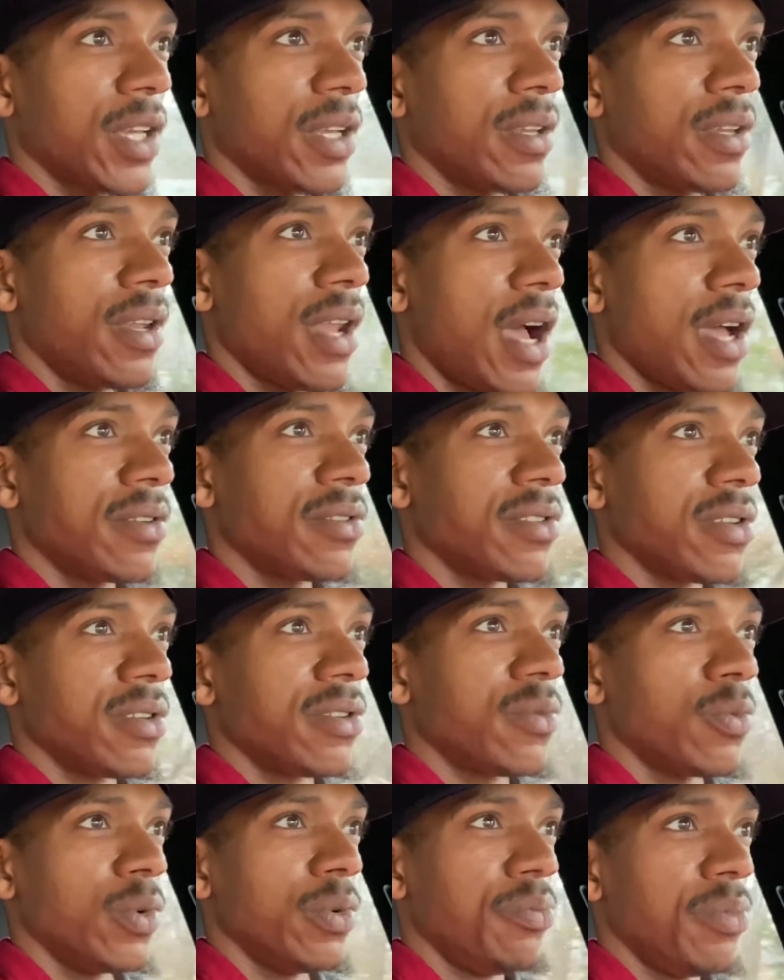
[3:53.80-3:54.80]
Not
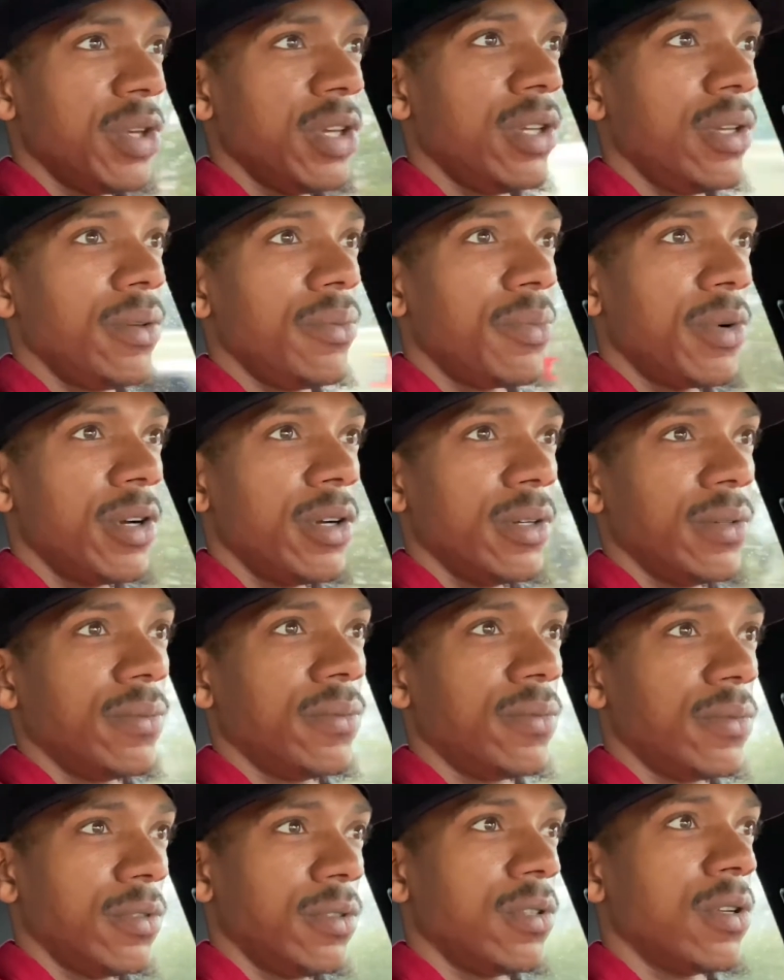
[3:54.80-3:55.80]
just with me, but,
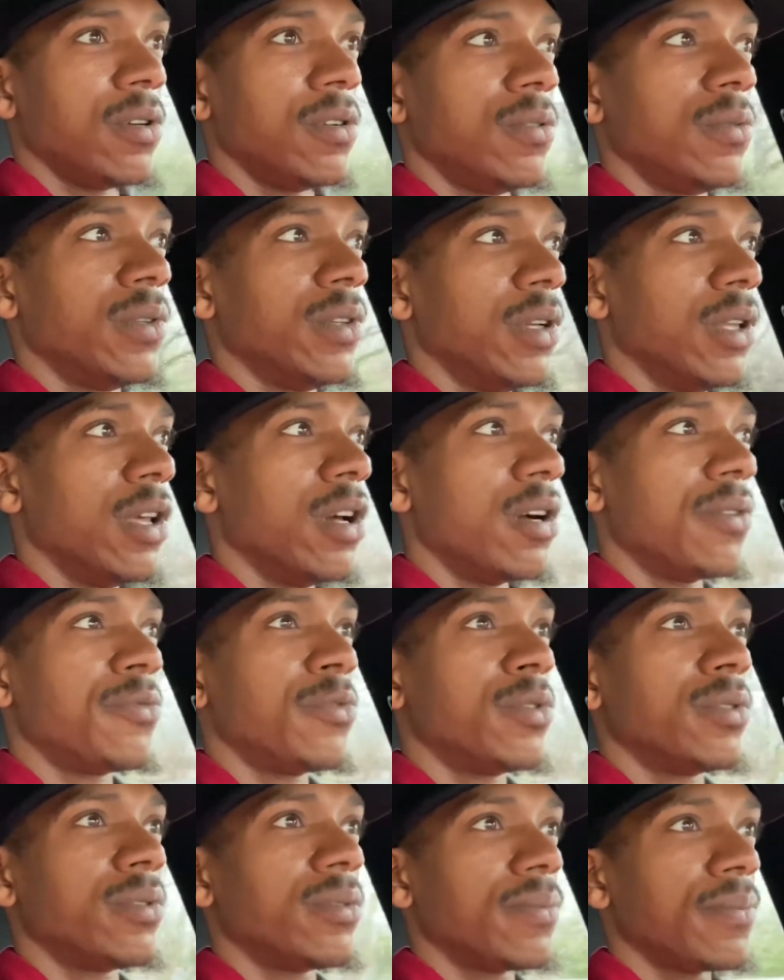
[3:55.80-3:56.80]
you know, with a loved
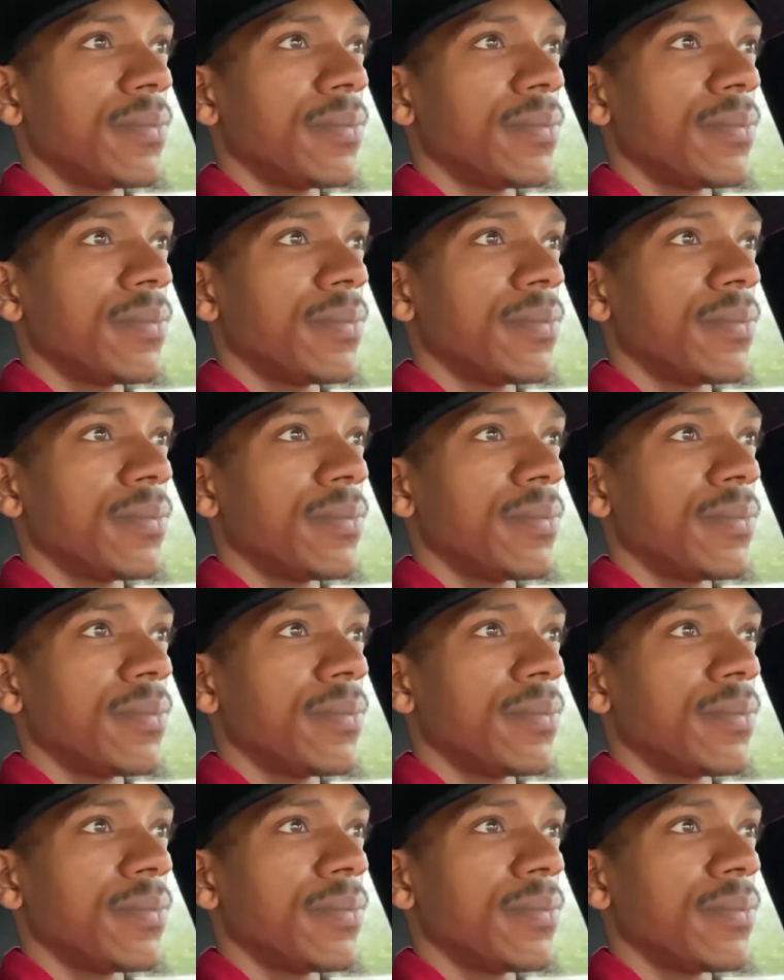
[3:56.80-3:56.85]
one.